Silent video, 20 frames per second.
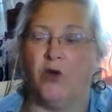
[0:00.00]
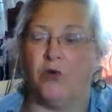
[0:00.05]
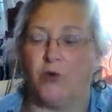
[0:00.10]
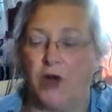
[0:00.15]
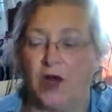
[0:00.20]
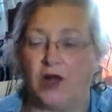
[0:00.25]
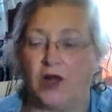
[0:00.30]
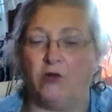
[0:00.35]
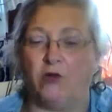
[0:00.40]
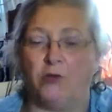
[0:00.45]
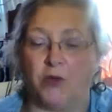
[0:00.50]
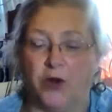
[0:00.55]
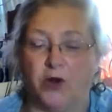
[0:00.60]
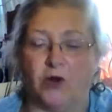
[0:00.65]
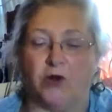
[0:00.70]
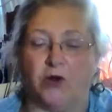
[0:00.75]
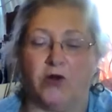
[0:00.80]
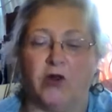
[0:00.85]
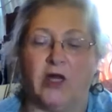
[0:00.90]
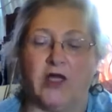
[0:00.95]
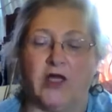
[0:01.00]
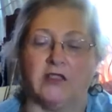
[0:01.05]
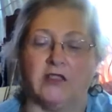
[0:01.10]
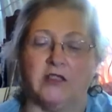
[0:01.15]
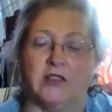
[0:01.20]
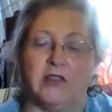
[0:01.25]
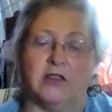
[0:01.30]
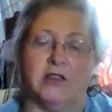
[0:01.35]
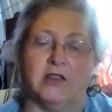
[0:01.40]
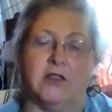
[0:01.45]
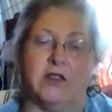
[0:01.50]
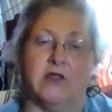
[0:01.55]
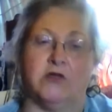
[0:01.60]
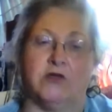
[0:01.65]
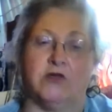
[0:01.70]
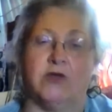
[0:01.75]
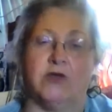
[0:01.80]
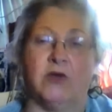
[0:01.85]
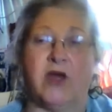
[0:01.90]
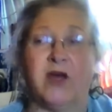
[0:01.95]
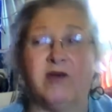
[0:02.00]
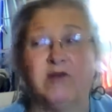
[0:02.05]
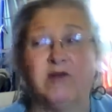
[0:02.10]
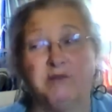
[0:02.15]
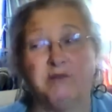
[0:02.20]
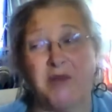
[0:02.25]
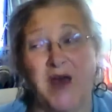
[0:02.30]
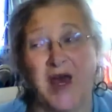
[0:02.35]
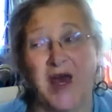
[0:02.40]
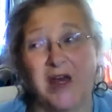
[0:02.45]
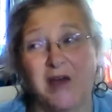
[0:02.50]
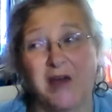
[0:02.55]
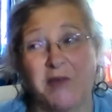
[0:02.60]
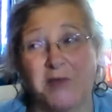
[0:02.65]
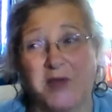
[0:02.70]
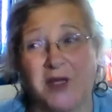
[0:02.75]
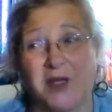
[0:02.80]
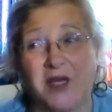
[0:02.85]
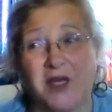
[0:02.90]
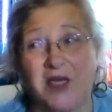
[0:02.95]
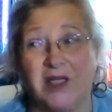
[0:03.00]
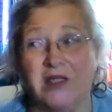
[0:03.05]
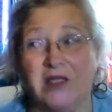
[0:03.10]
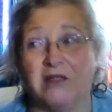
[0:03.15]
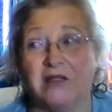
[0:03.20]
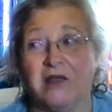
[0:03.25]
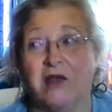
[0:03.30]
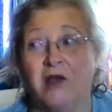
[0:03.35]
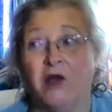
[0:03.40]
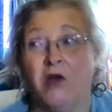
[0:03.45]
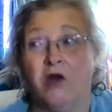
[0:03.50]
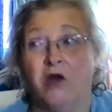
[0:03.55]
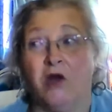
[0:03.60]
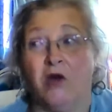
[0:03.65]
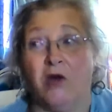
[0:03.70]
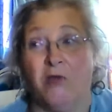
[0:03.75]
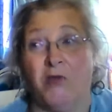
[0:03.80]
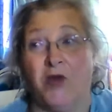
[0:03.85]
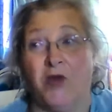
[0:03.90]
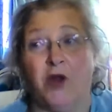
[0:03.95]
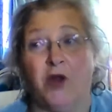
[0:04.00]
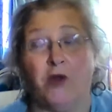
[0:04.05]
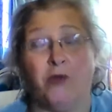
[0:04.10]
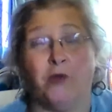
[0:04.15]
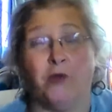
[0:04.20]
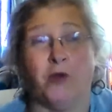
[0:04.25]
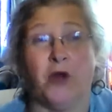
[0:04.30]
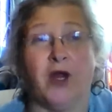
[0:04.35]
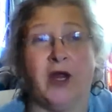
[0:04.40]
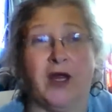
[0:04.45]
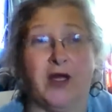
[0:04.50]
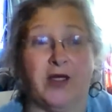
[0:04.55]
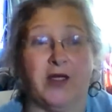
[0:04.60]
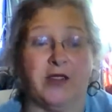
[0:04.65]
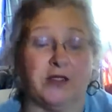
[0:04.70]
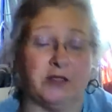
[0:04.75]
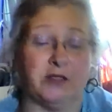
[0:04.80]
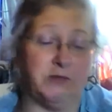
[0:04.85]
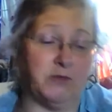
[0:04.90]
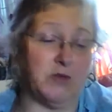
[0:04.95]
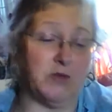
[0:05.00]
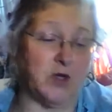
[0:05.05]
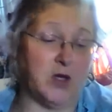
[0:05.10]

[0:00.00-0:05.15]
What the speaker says: regular pair of glasses, you know, so we have a backup in case a pair breaks.